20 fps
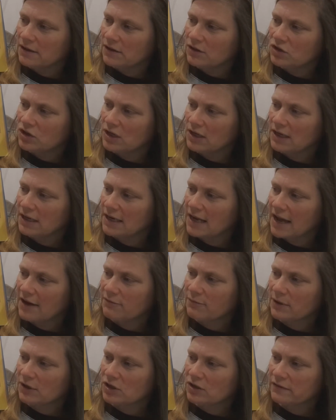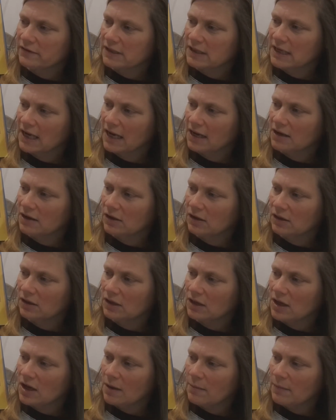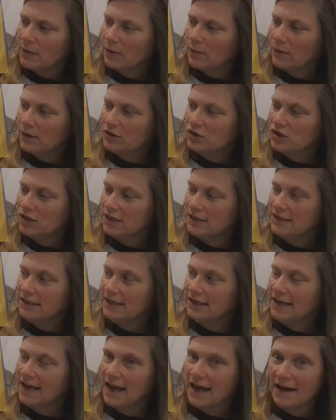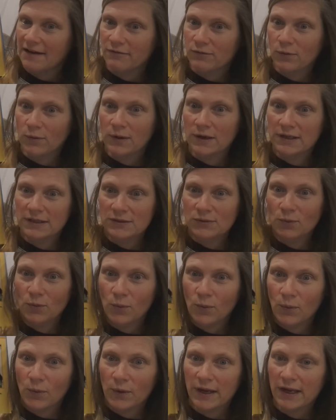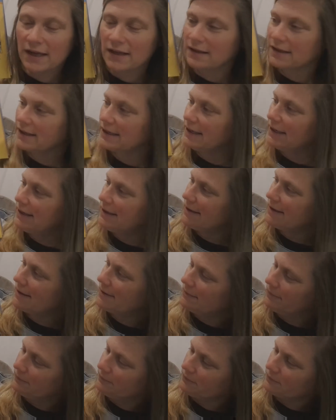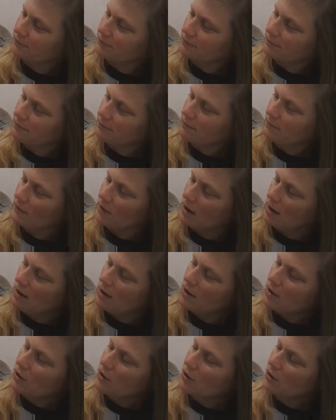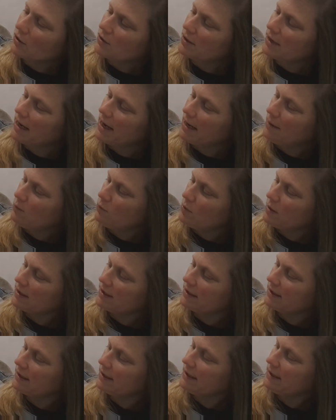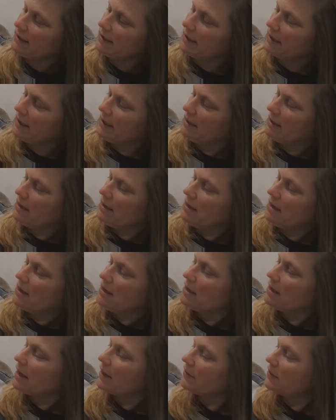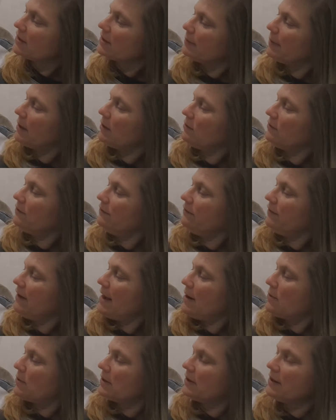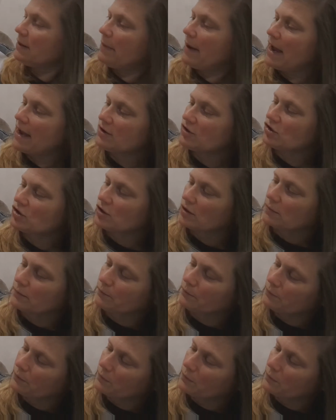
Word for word: She didn't have much of a tail, but what she did have was wiggling. Her name was Lily, like the speckled flower in the pasture.